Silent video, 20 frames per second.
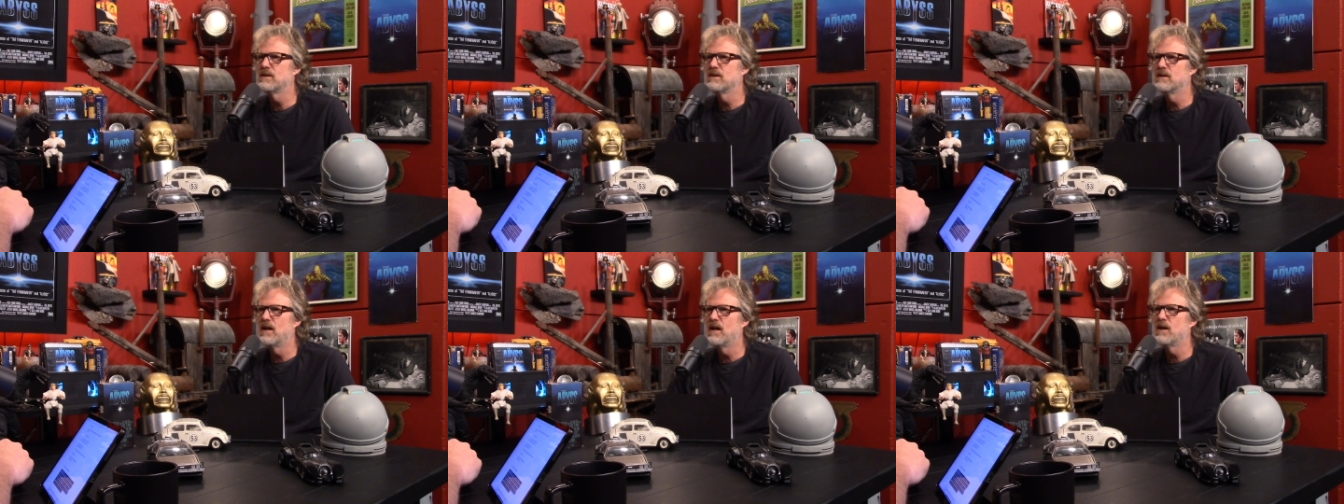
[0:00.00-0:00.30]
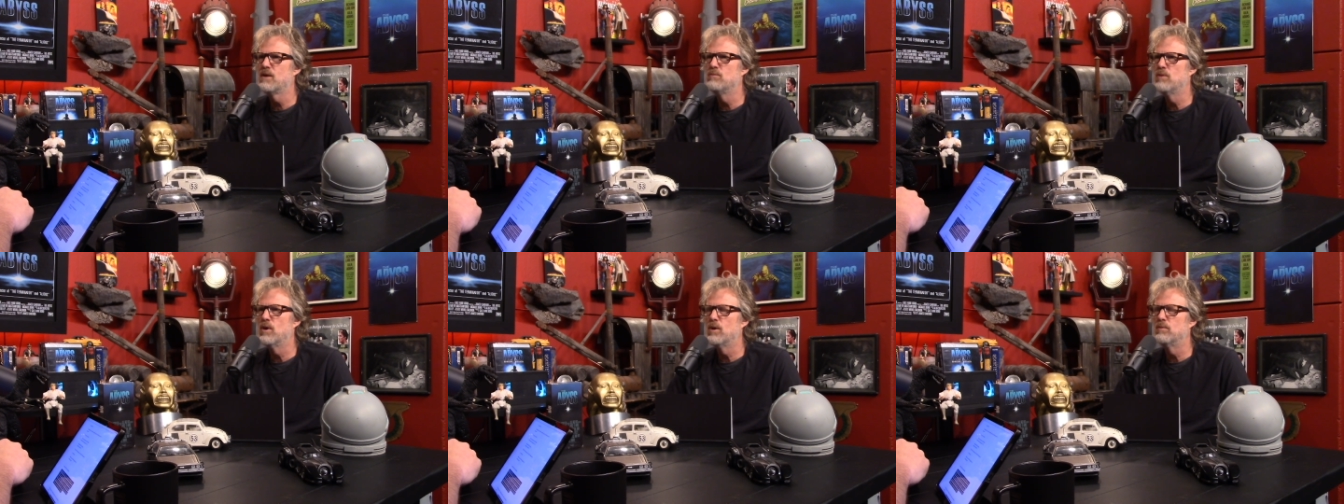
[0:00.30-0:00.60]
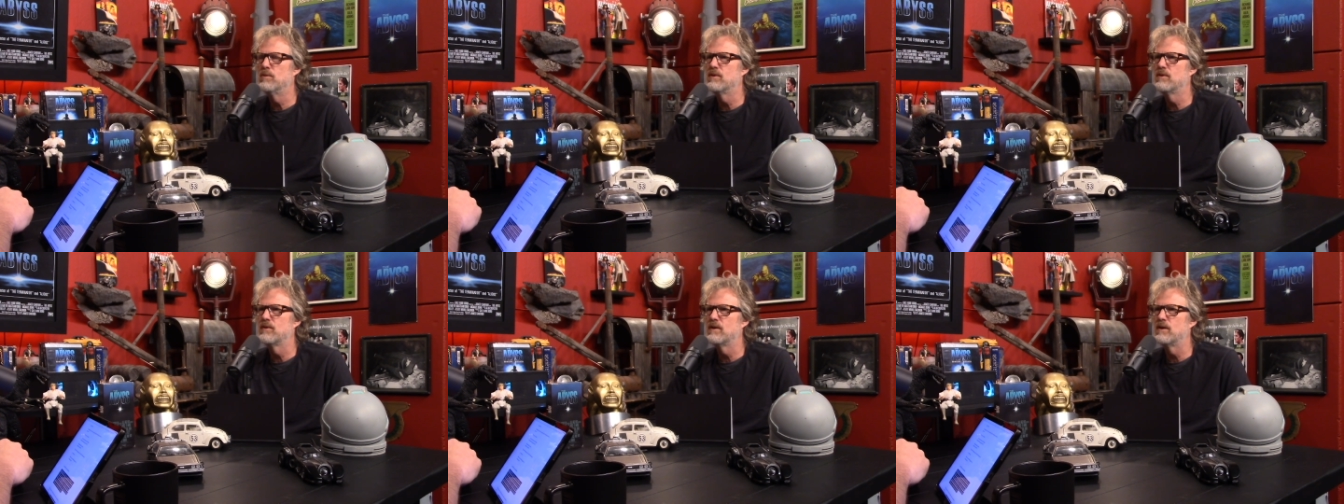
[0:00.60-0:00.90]
a lot of
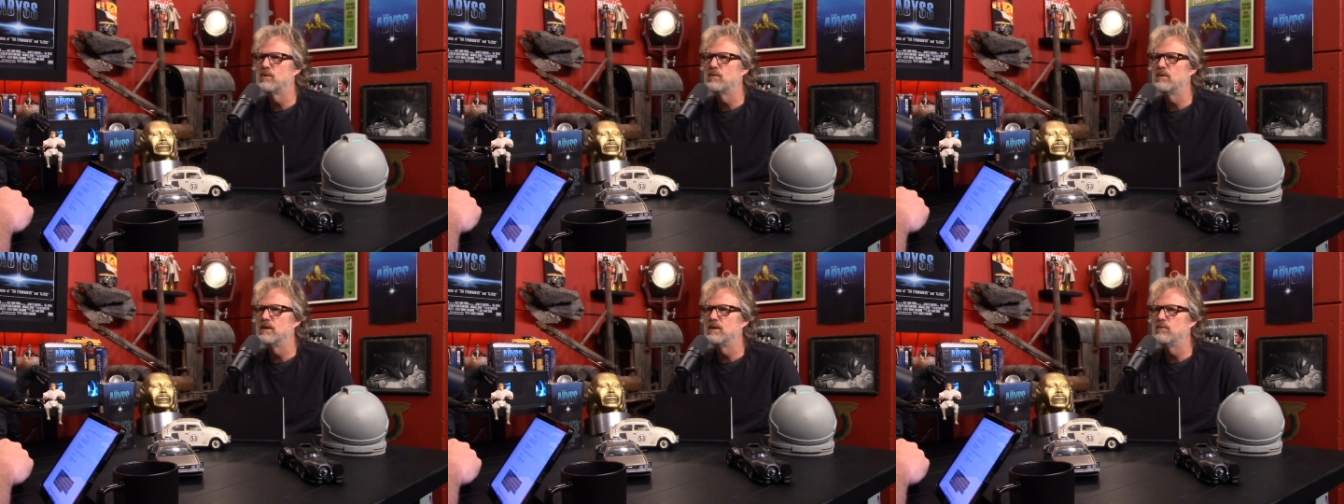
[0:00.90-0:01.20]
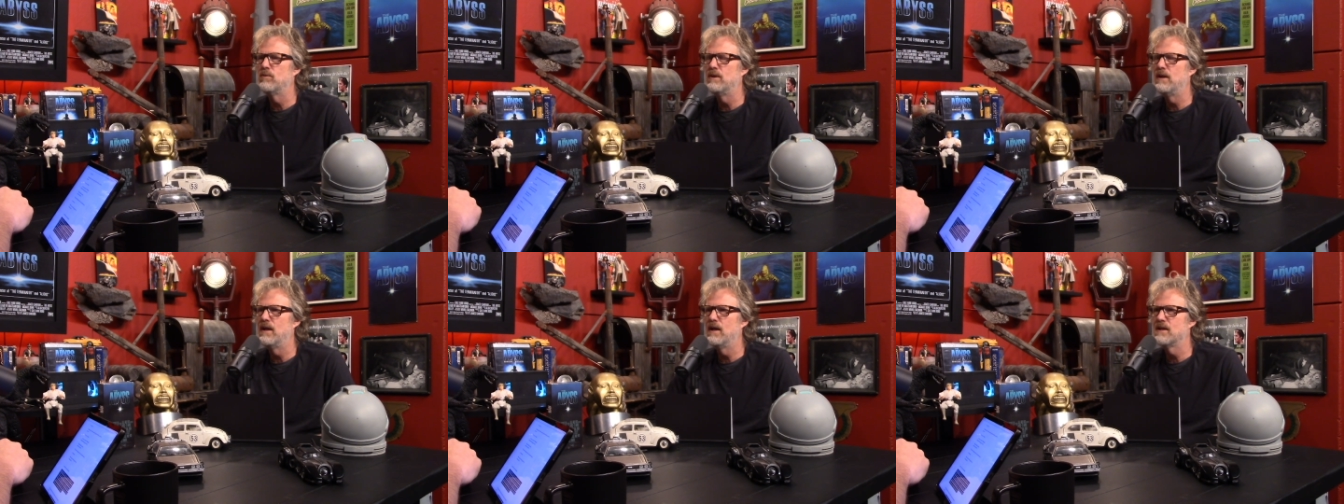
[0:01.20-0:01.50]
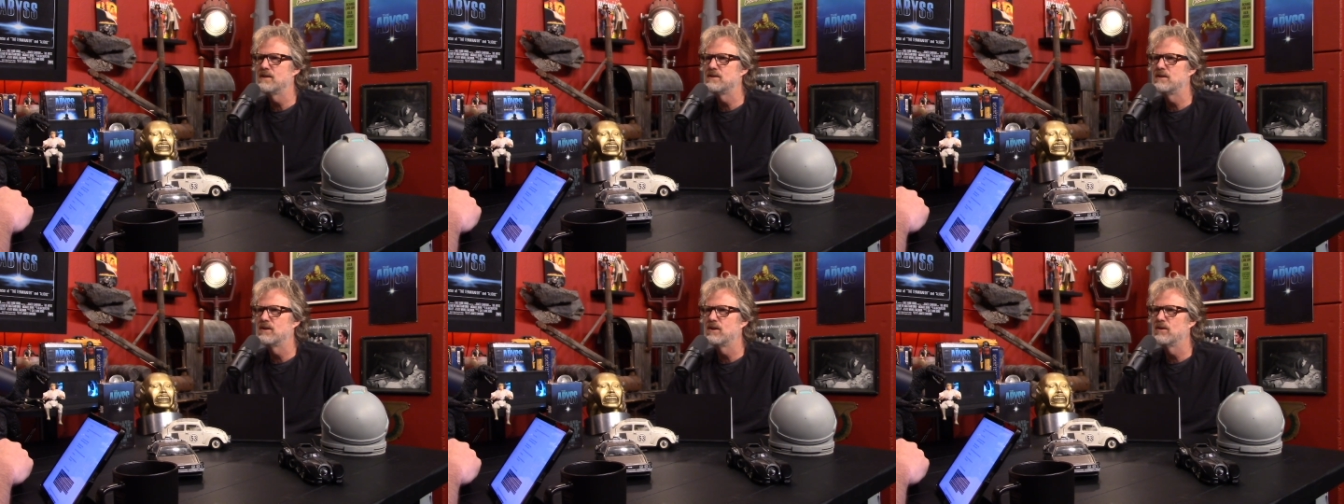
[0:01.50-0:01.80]
moments like when he has
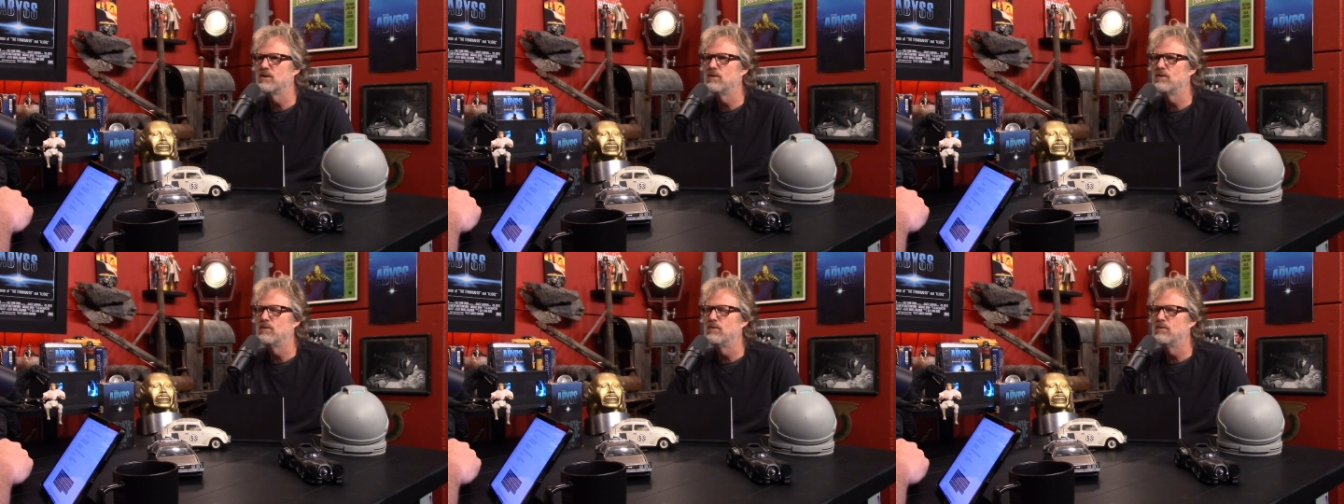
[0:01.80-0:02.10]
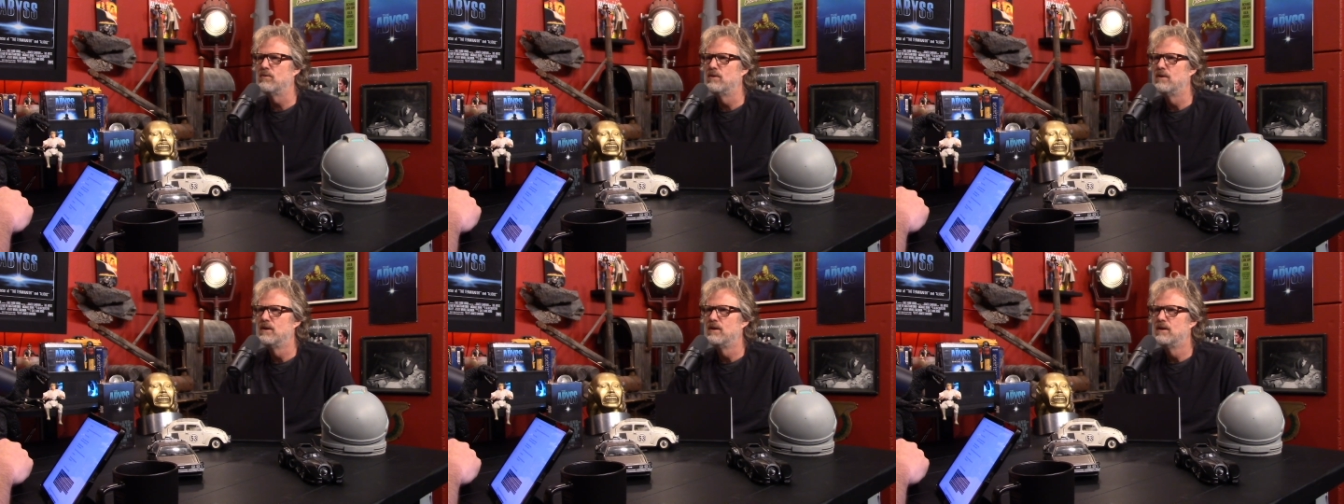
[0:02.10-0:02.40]
to go,